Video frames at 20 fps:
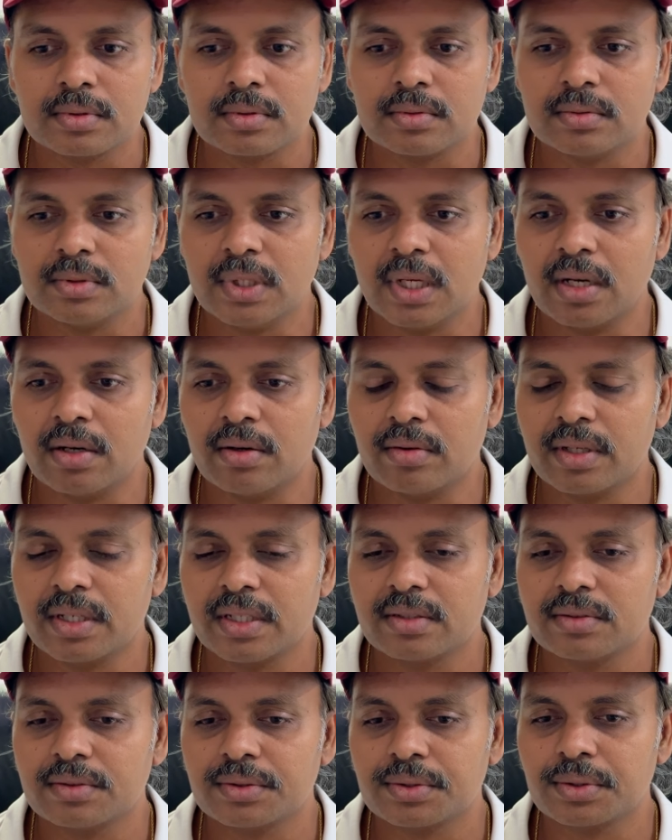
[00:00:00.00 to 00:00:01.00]
done,
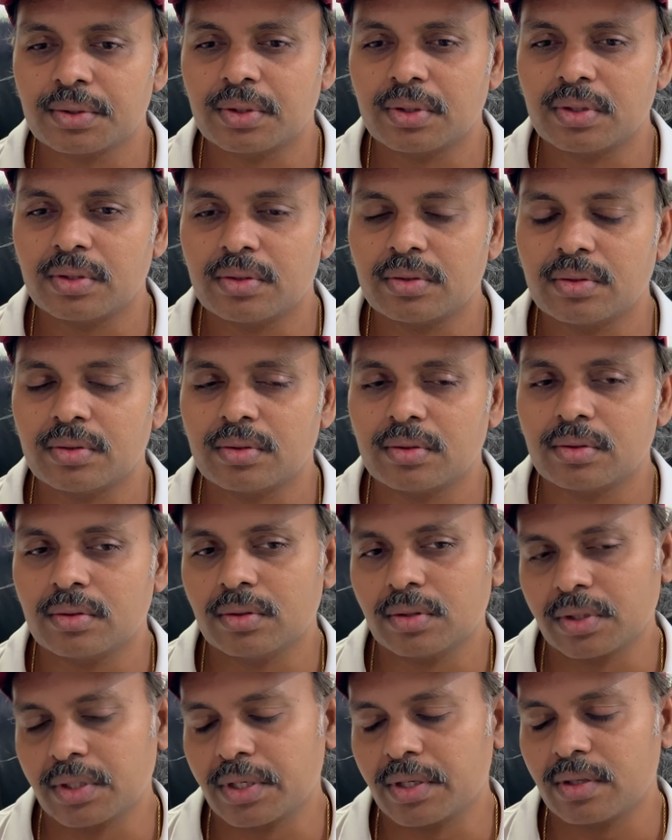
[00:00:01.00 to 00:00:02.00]
right? So
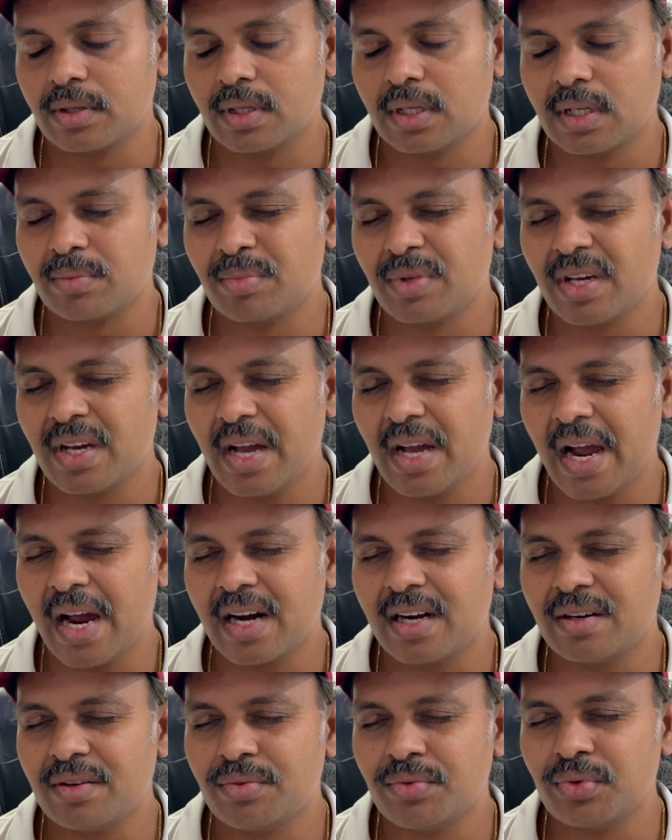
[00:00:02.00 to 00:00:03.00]
okay, let me
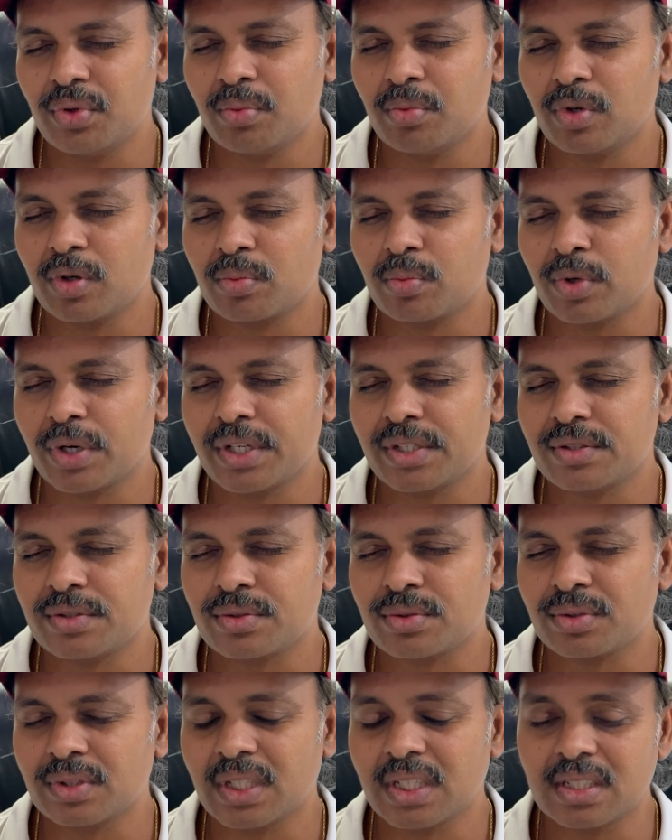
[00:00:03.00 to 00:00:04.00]
add a few more points
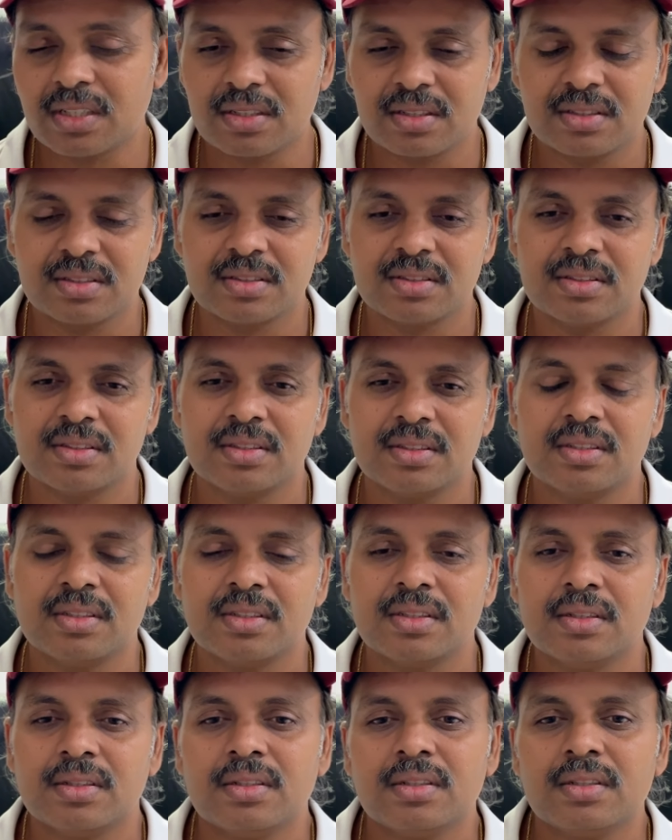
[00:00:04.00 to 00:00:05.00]
to that.
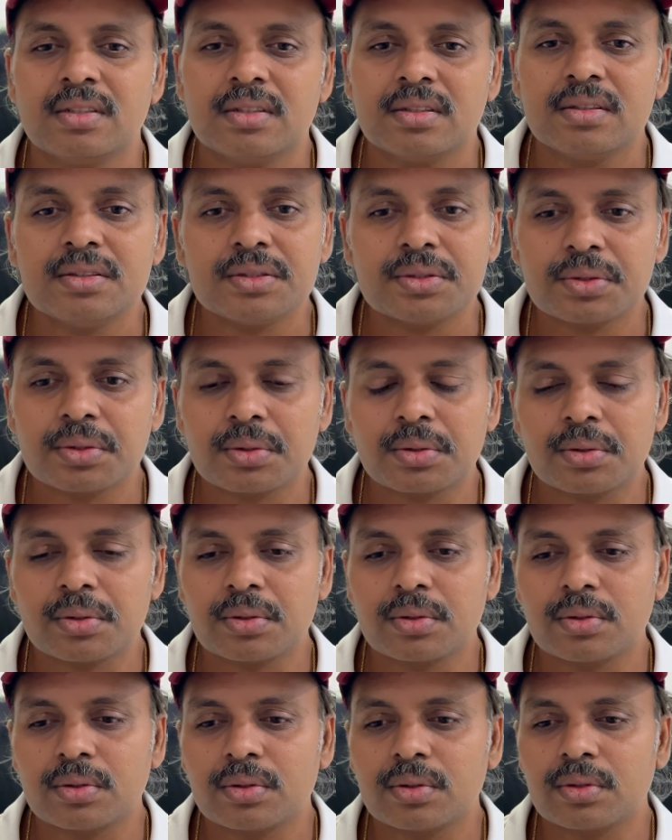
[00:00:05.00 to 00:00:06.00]

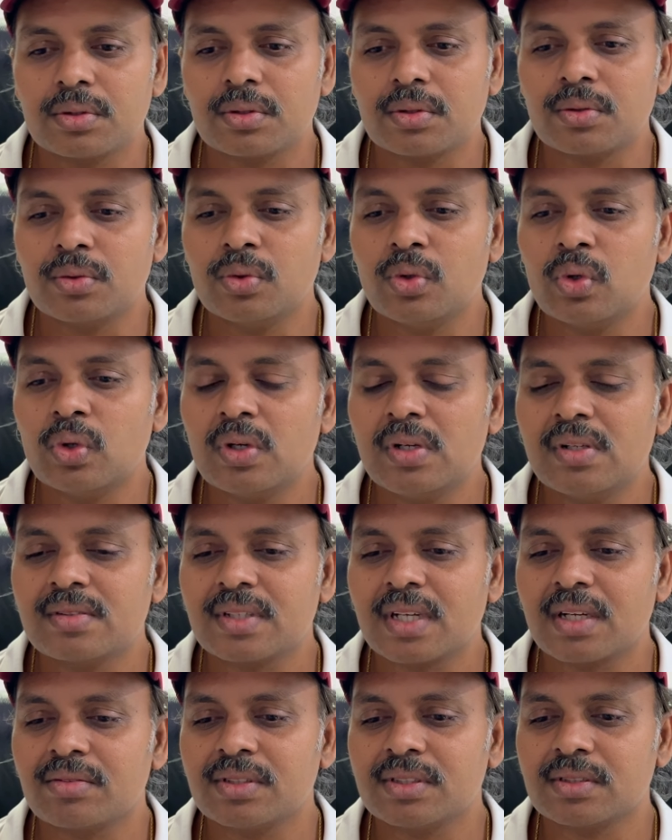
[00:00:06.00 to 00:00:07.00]
So Google
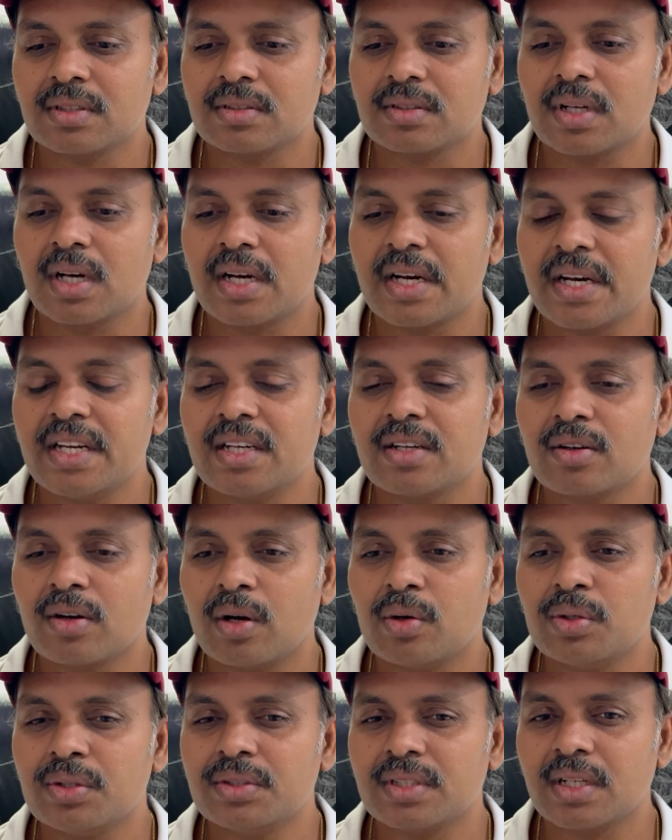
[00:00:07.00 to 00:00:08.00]
services or any
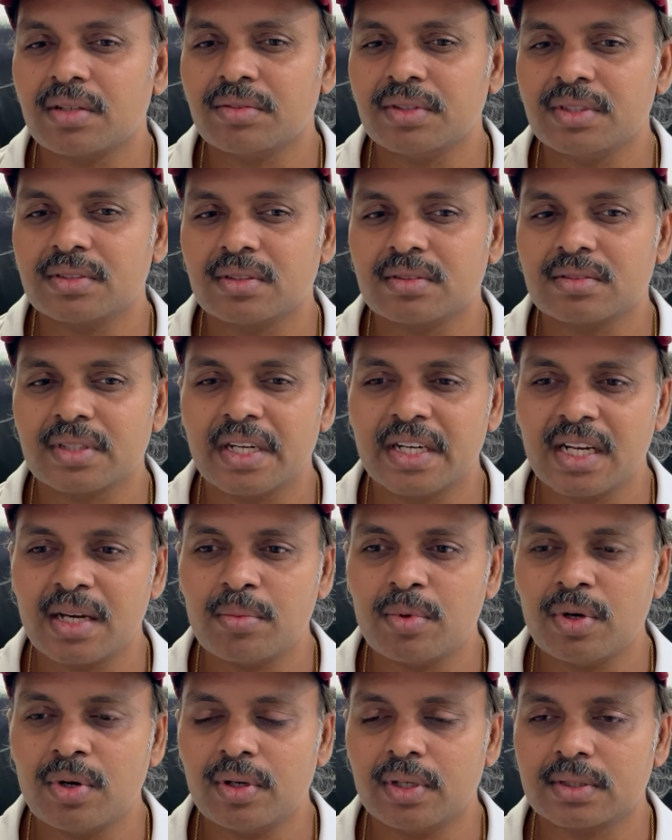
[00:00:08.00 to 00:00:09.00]
cloud services,
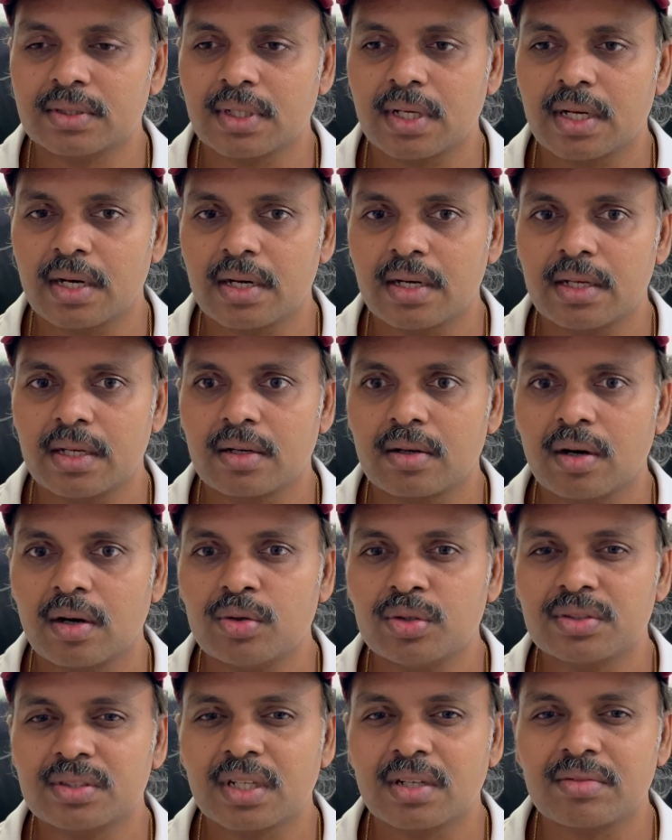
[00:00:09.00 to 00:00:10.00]
AWS or any
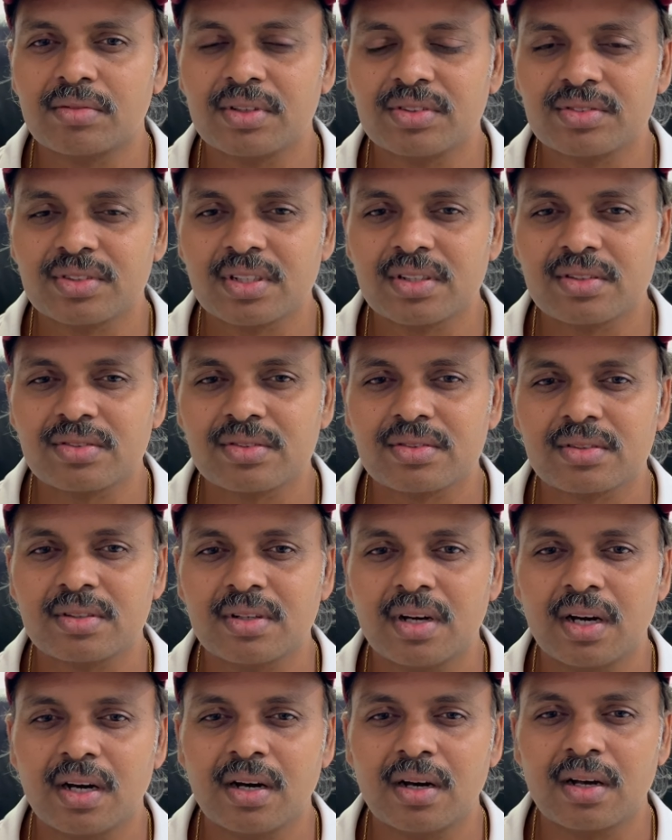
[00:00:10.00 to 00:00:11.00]
cloud services,
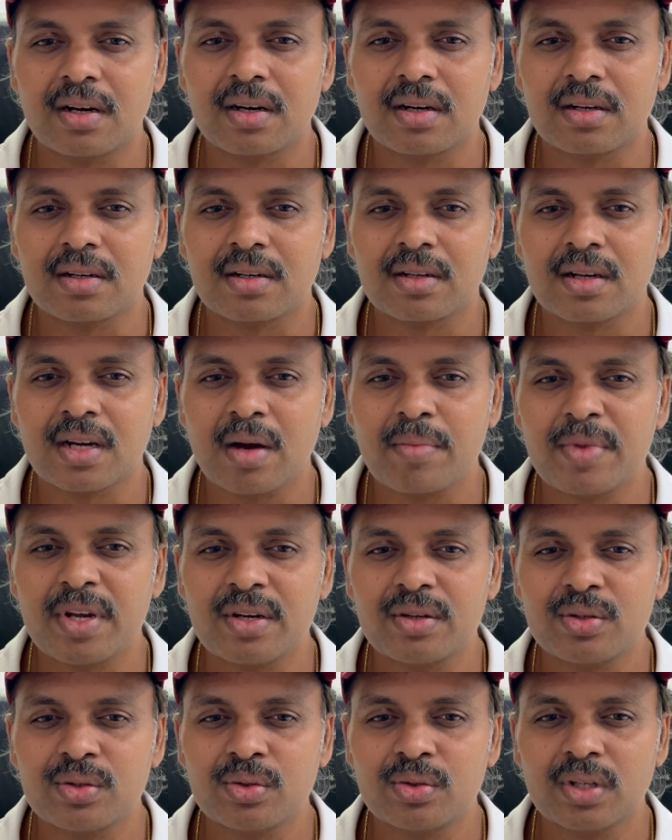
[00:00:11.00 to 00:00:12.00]
are
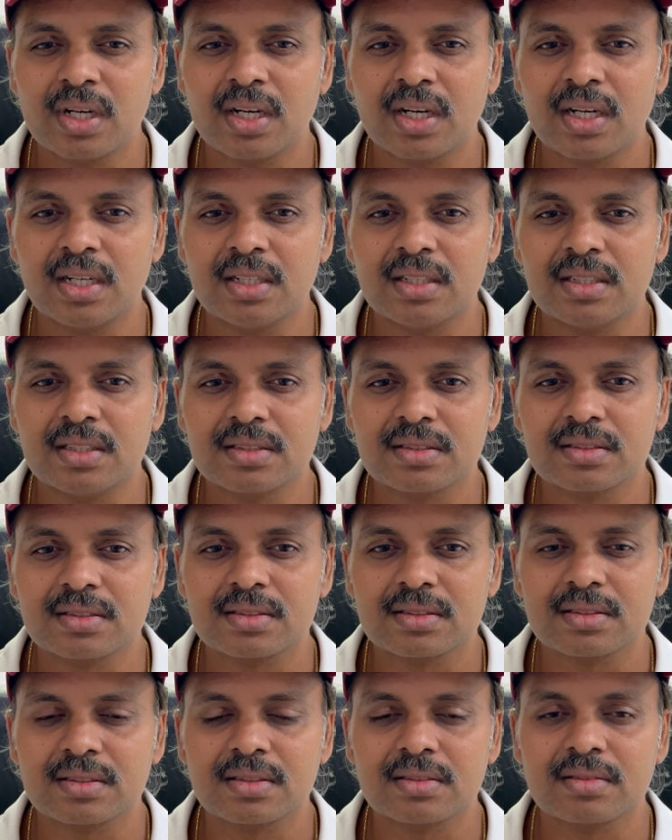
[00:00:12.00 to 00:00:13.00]
coming to us
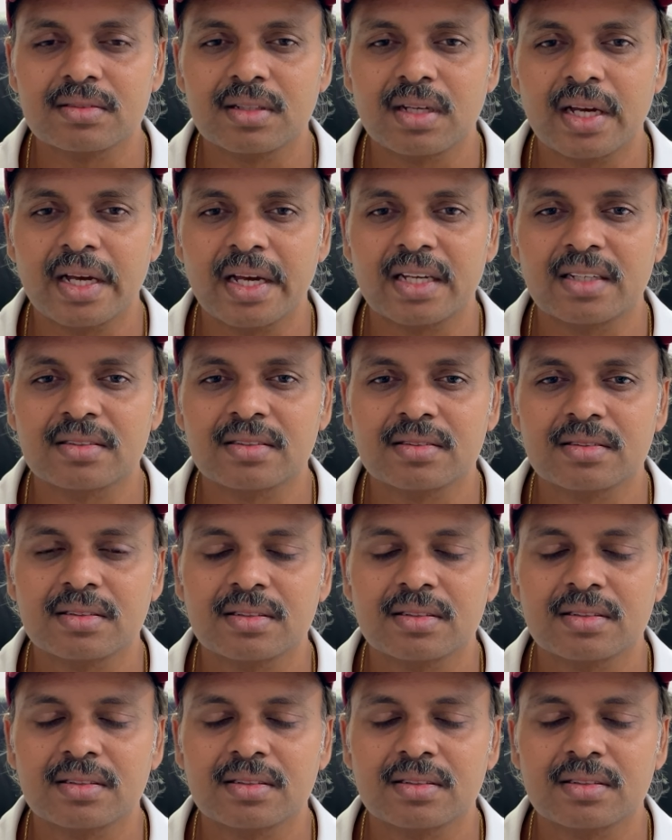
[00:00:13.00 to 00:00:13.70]
as